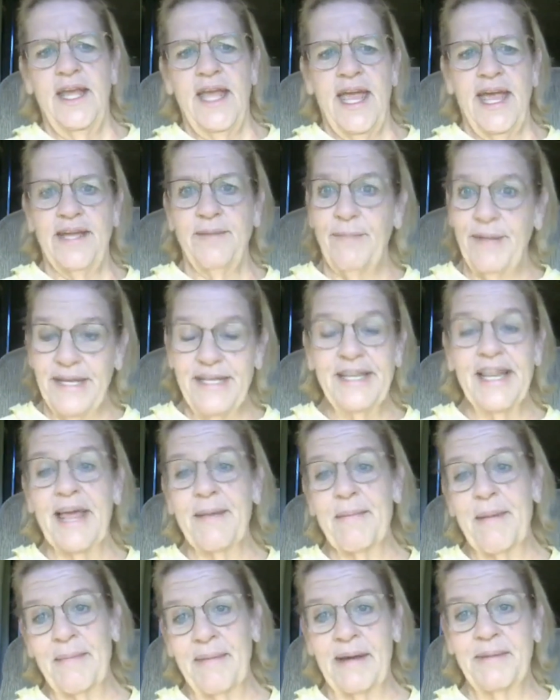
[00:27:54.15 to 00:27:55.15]
And like
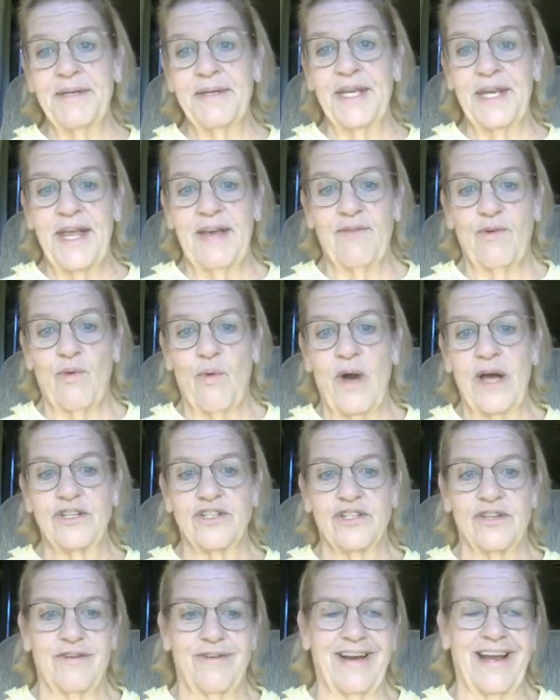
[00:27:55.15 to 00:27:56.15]
my mama doesn't have a
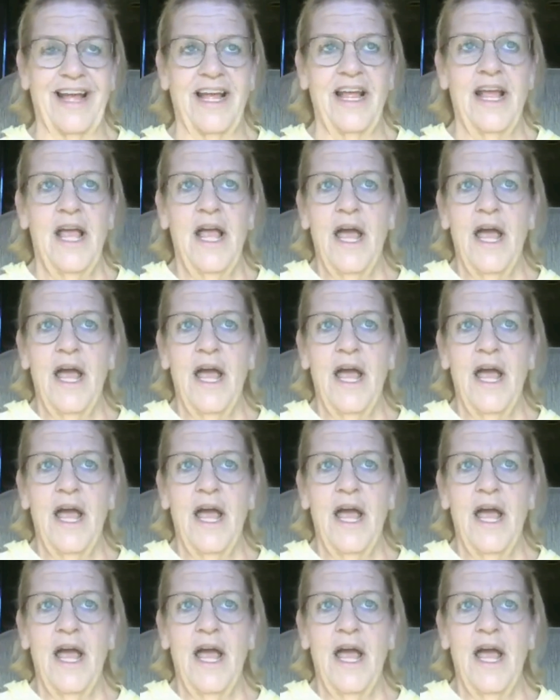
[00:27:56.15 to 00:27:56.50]
washer, right?